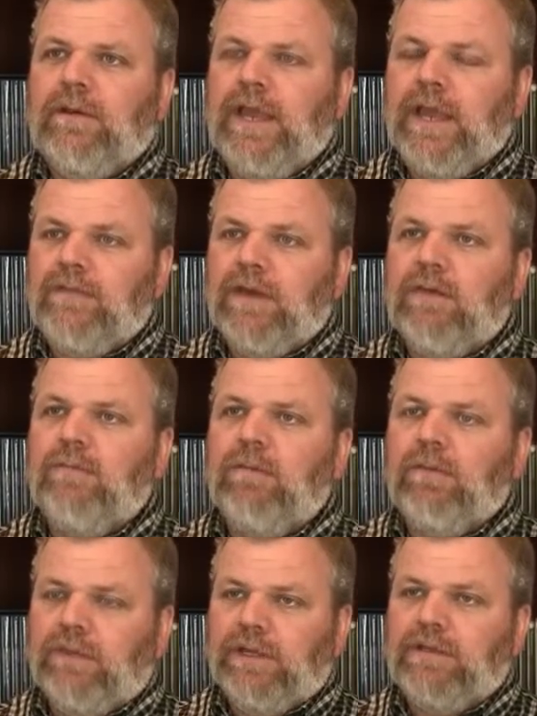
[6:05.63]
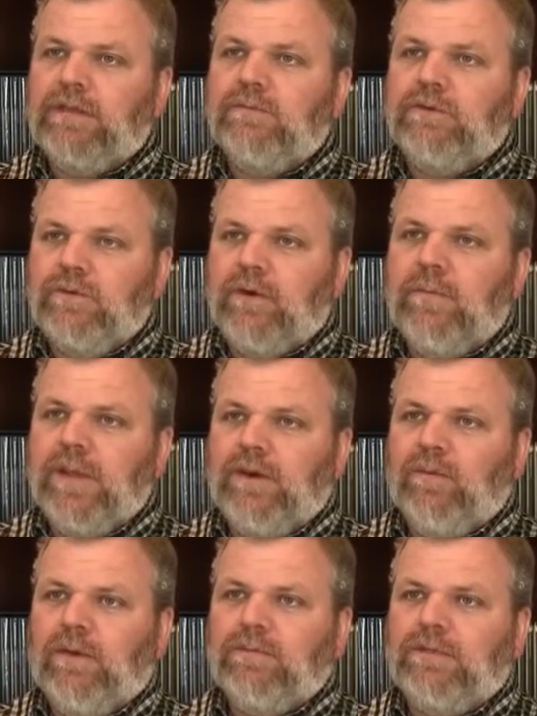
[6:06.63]
and then lead them to our
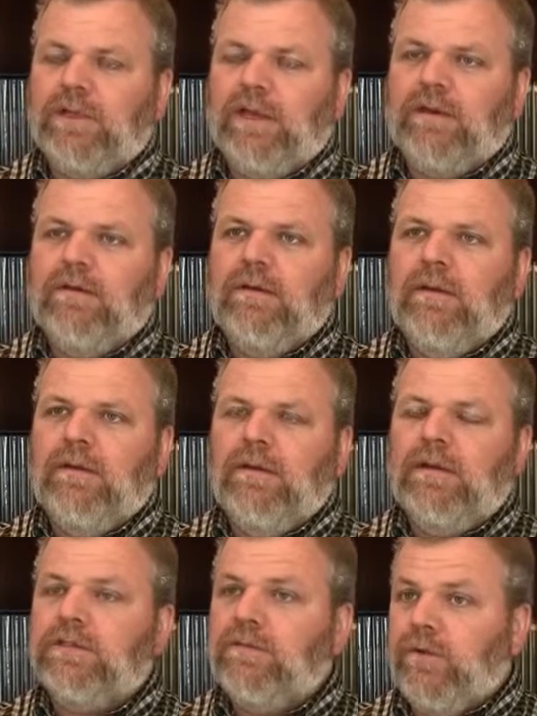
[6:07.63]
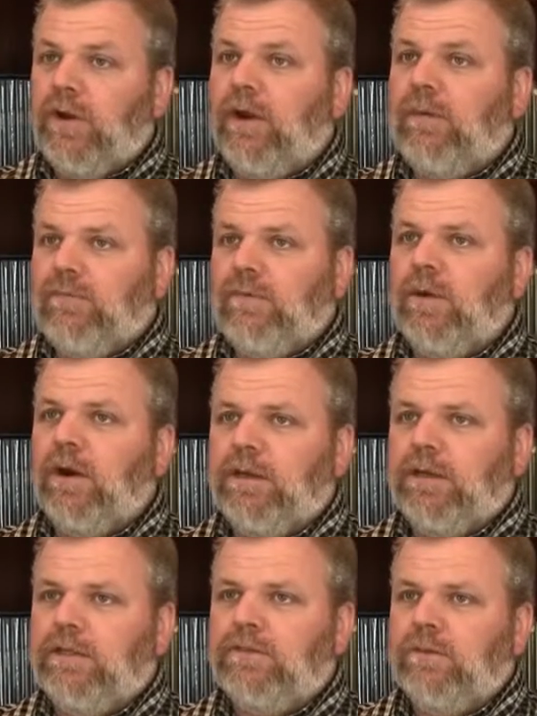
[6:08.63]
main website is a very helpful
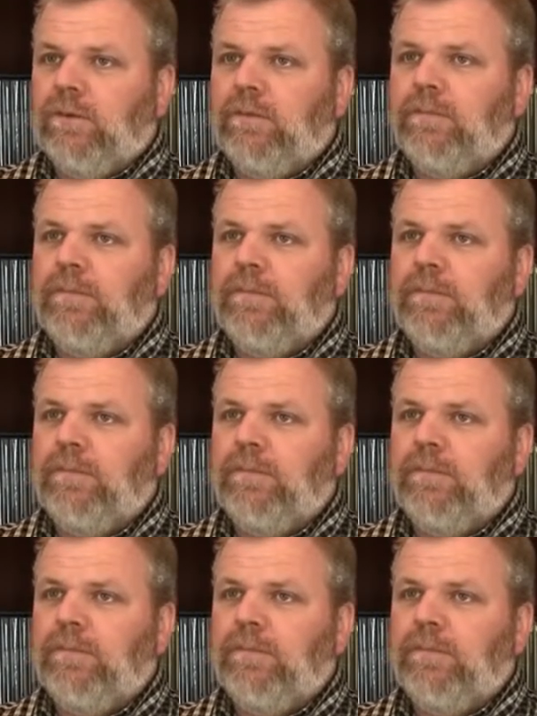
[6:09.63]
marketing tool.